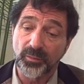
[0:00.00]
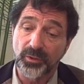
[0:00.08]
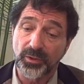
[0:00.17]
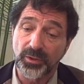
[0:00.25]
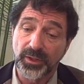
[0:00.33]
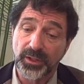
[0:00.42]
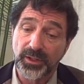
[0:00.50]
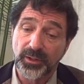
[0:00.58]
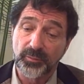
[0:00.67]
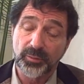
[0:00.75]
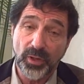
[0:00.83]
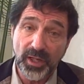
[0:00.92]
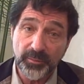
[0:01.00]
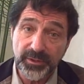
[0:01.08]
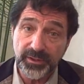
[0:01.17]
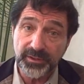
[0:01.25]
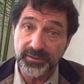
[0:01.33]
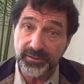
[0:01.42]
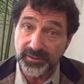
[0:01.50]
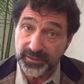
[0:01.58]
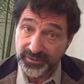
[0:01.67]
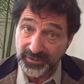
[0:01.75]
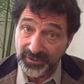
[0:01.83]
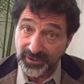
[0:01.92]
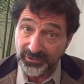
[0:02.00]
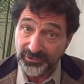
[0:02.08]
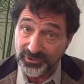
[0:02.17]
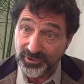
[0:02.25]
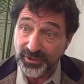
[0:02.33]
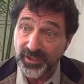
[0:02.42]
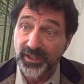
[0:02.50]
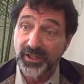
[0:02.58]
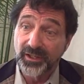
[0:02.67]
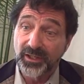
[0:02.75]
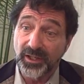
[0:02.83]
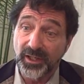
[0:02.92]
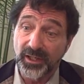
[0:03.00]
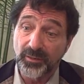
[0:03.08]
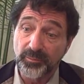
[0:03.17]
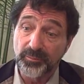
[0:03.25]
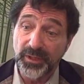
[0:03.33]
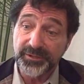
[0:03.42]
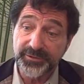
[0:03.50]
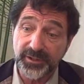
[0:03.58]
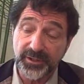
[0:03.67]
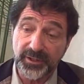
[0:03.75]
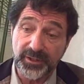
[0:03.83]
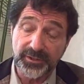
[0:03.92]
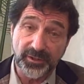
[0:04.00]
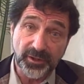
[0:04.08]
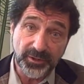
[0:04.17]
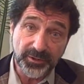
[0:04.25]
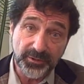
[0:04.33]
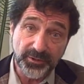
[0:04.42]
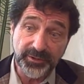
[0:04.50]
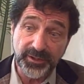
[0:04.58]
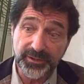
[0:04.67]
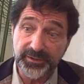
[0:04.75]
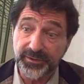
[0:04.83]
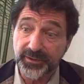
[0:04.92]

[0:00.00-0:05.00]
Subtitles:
more prominent in the literature based on an article that